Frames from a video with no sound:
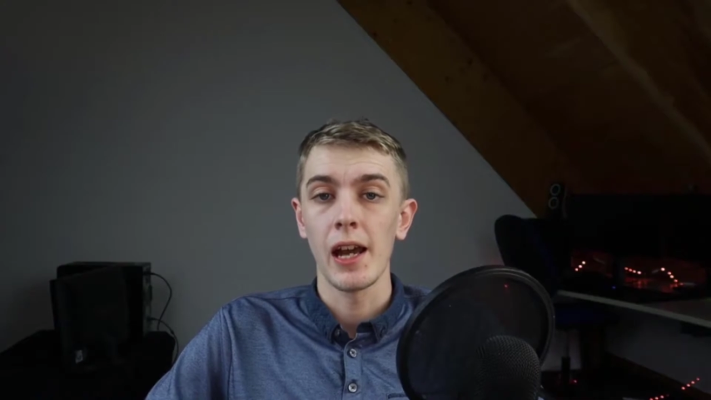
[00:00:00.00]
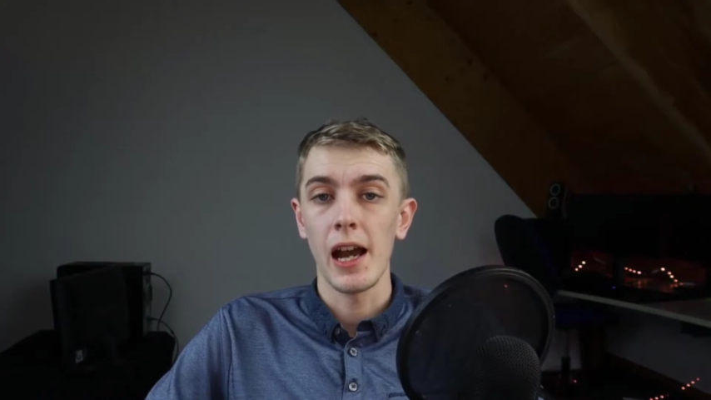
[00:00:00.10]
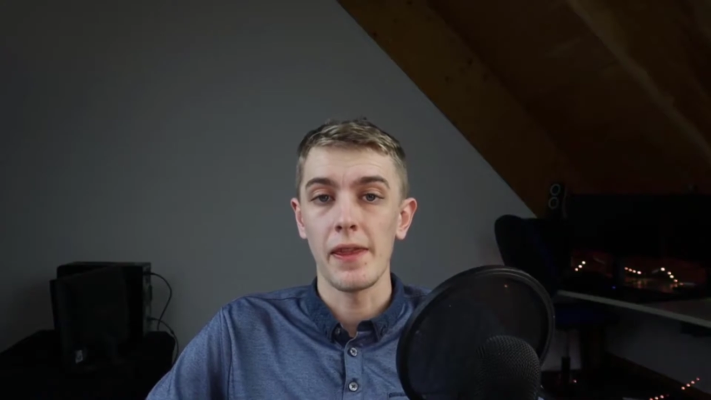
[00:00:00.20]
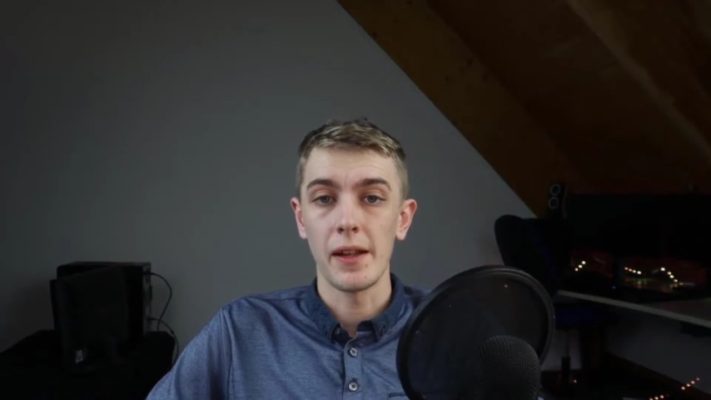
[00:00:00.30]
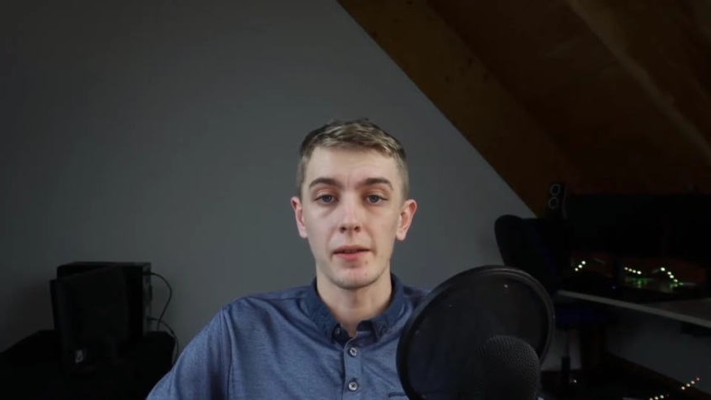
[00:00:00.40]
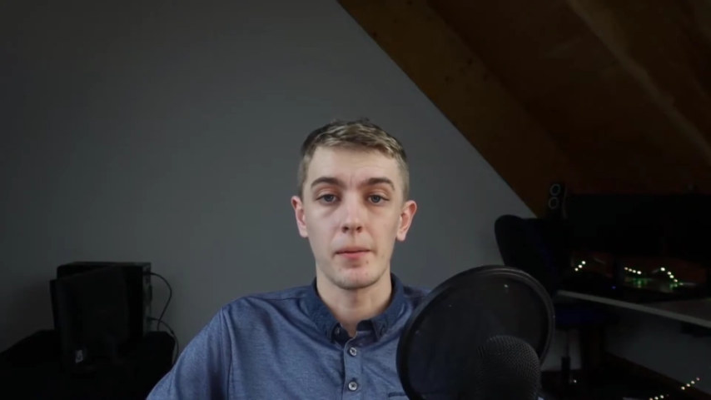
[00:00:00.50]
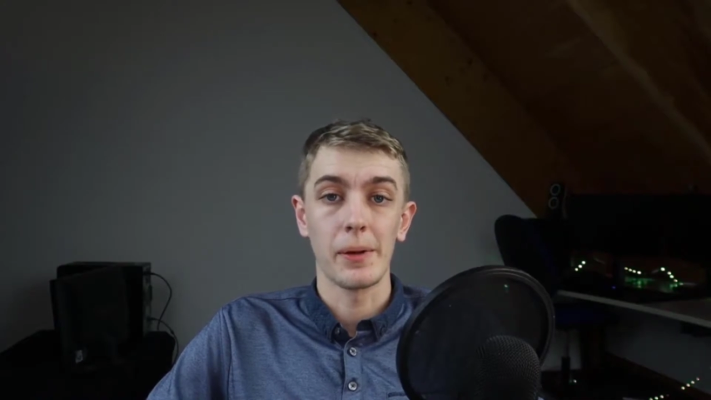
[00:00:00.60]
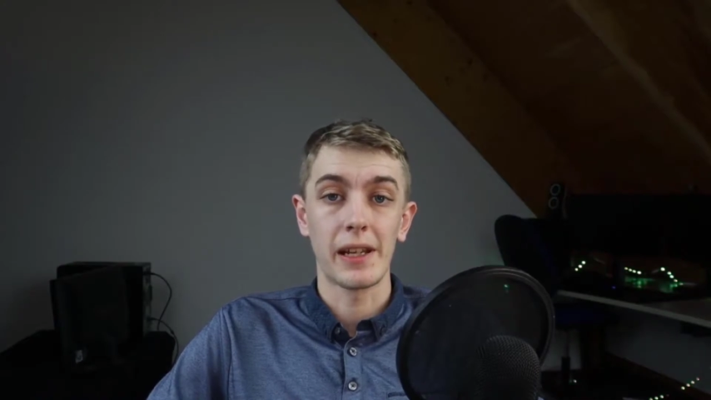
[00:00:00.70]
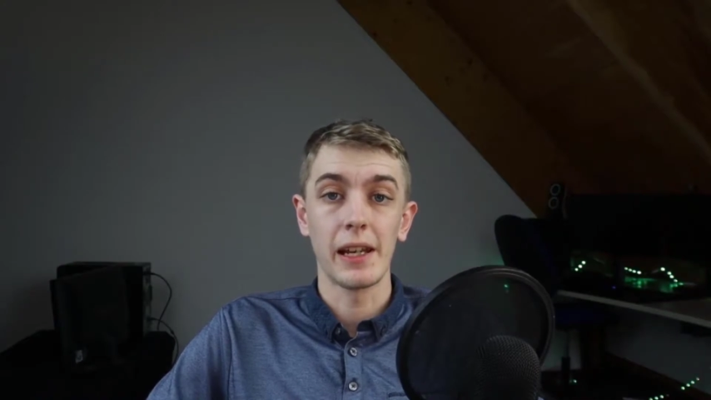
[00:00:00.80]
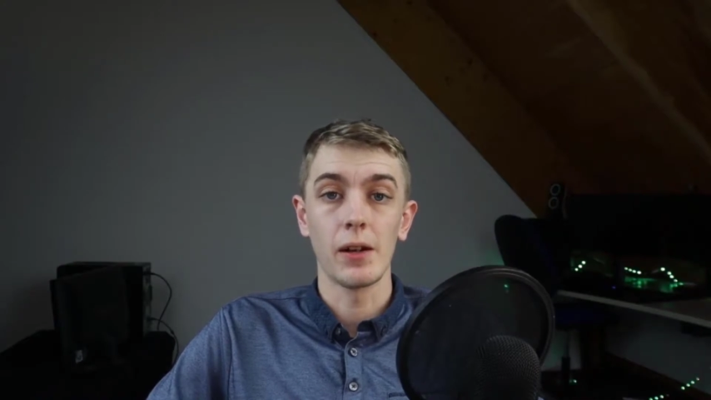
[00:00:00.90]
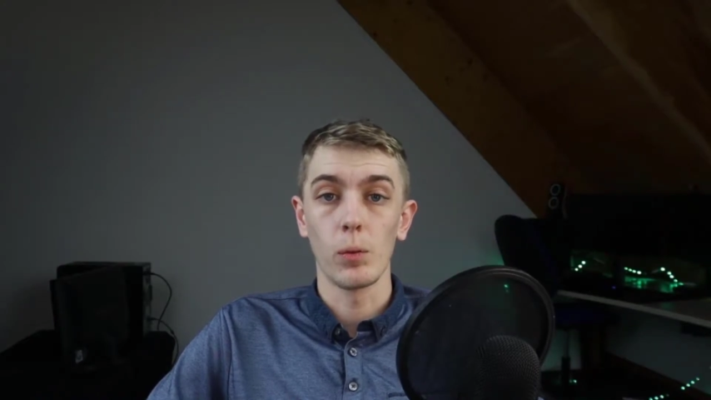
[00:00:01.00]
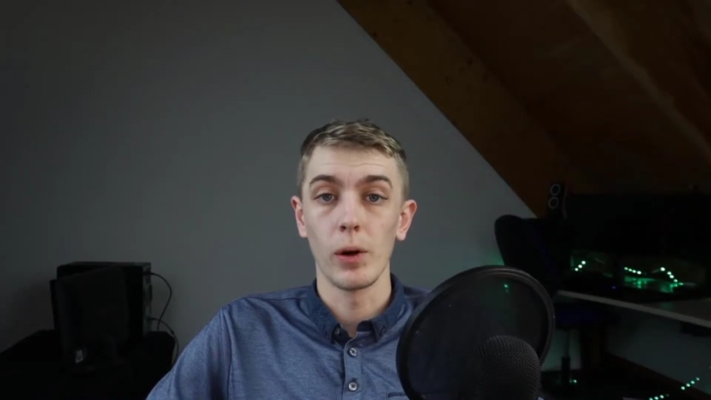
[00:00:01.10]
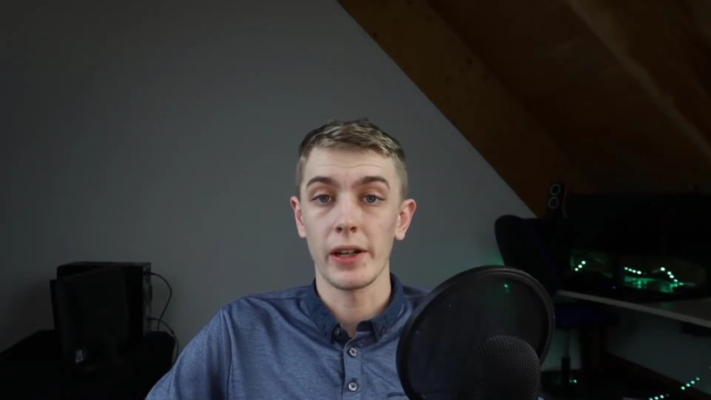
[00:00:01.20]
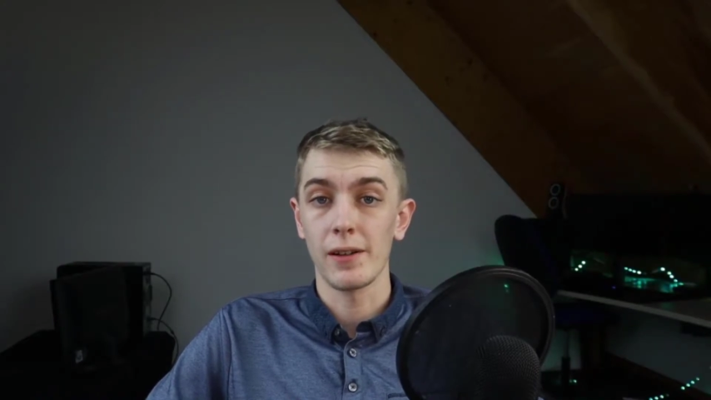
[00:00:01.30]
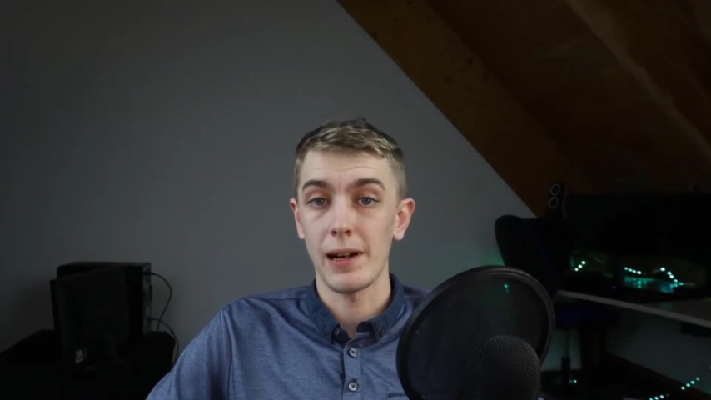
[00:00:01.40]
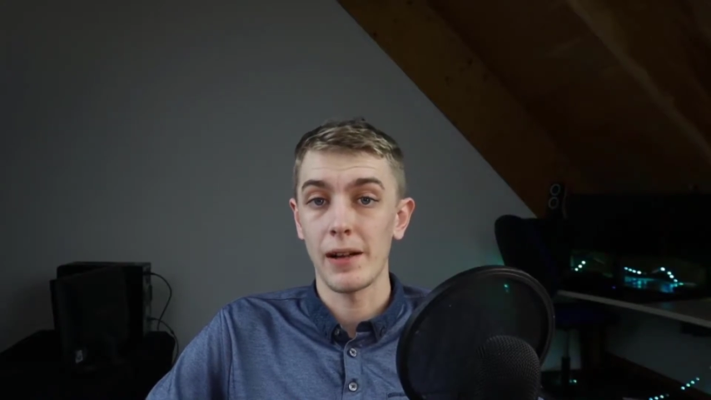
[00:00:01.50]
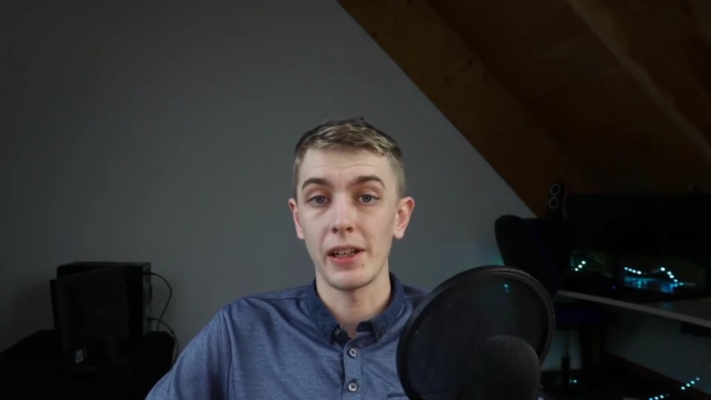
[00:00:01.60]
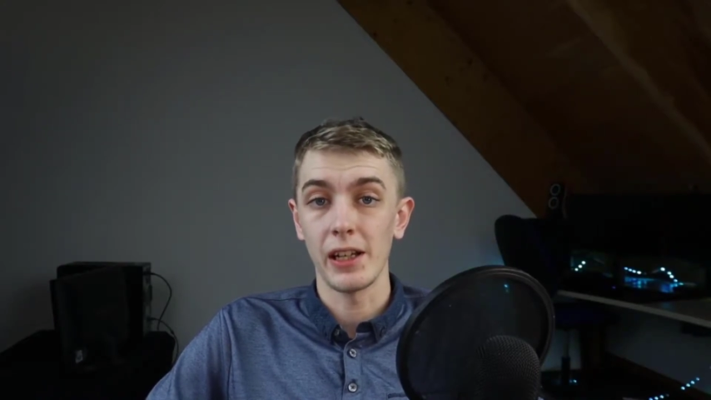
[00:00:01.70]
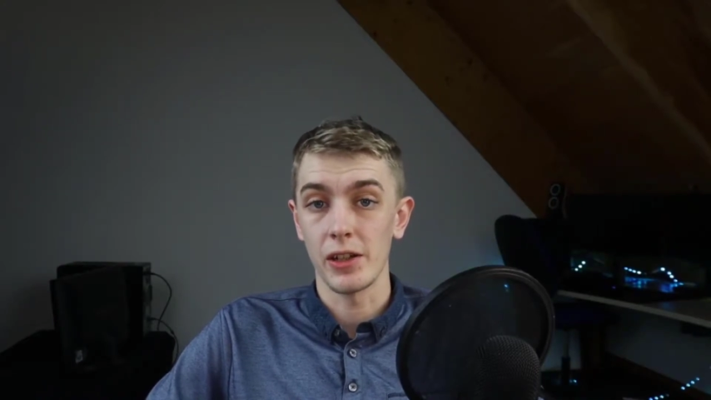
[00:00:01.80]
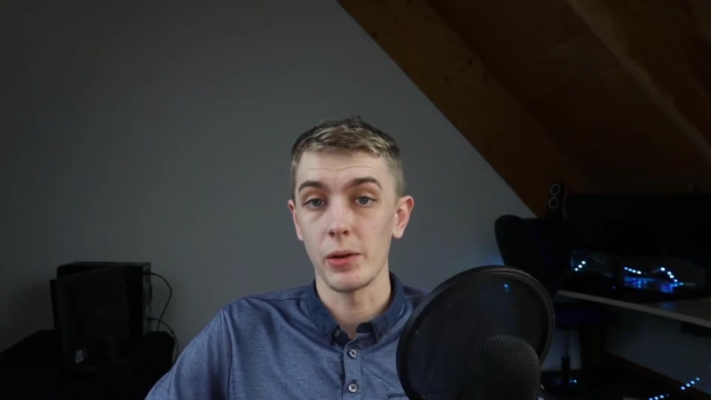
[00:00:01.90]
and then begin working around
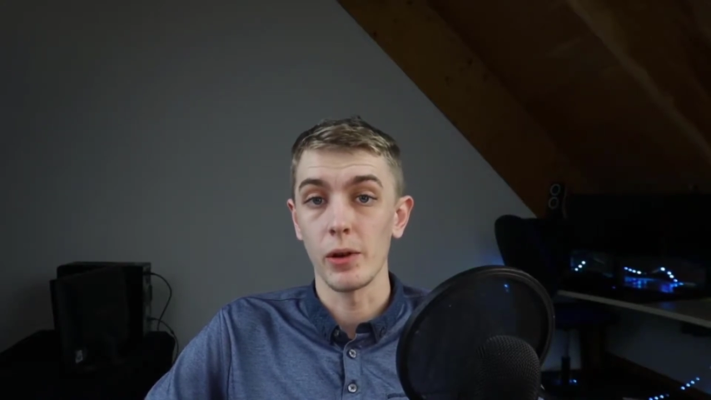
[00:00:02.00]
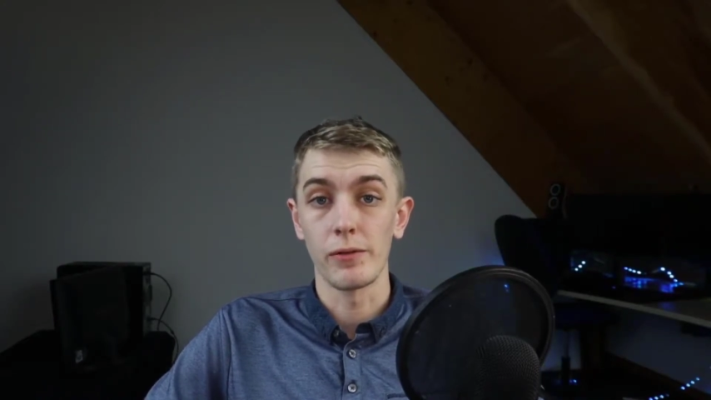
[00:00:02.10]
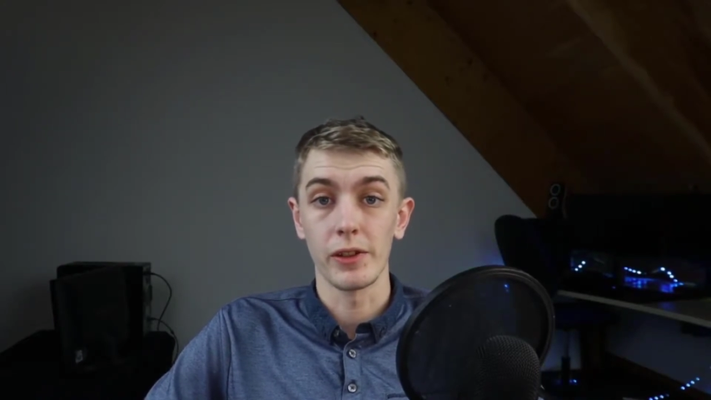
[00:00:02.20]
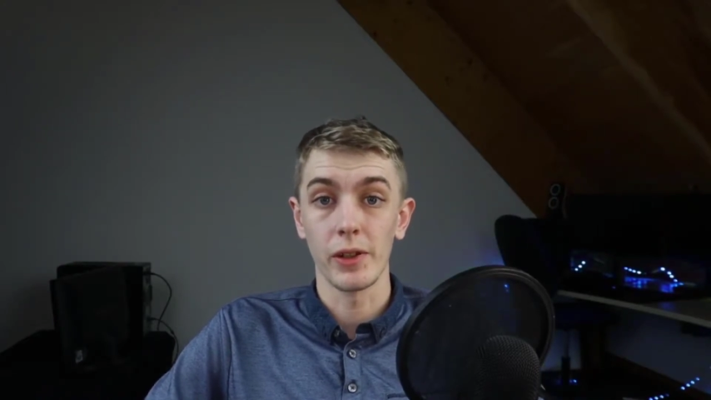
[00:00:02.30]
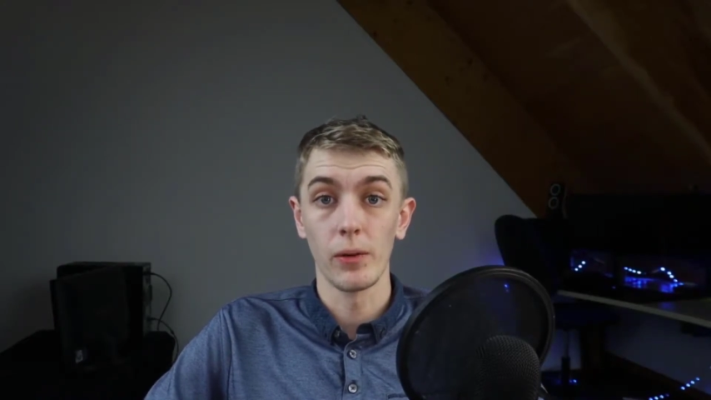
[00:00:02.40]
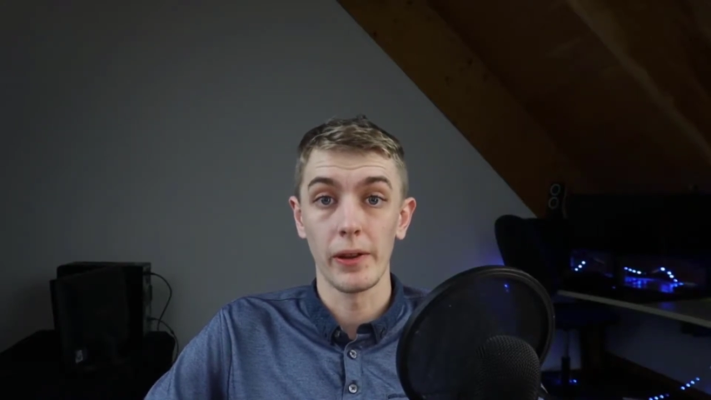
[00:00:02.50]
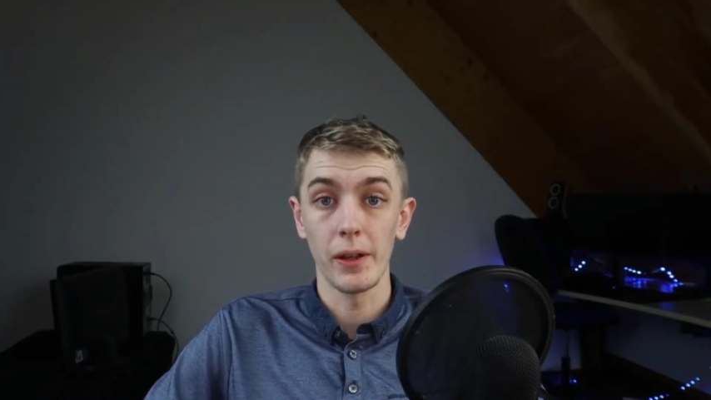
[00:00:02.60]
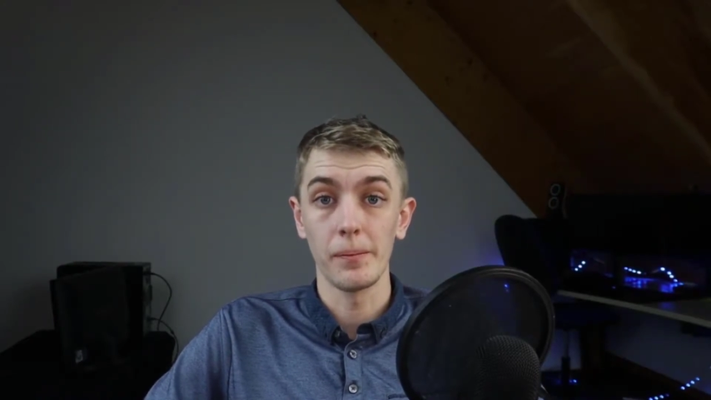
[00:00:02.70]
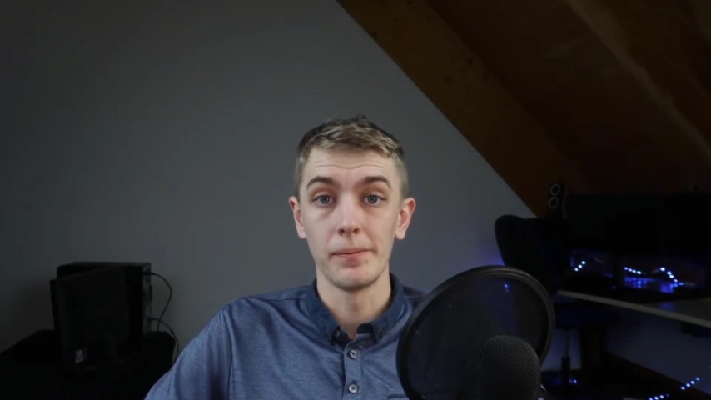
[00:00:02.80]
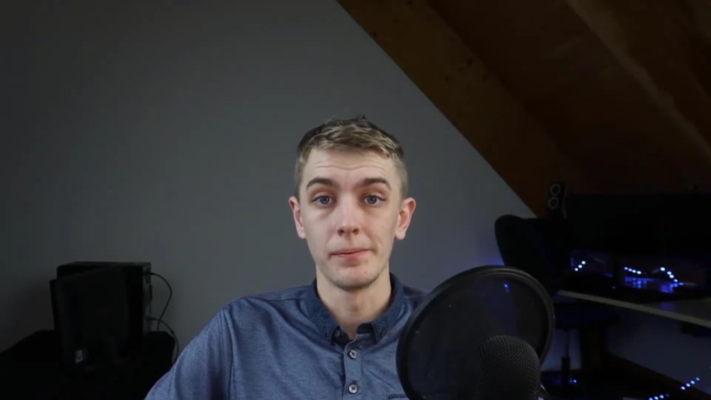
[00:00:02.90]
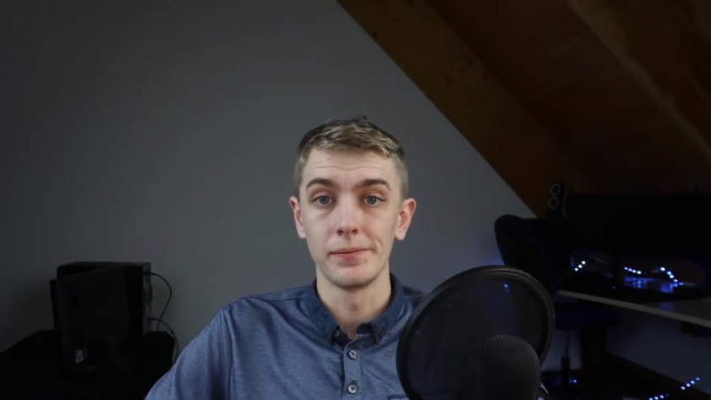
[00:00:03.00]
the issue of resolving them.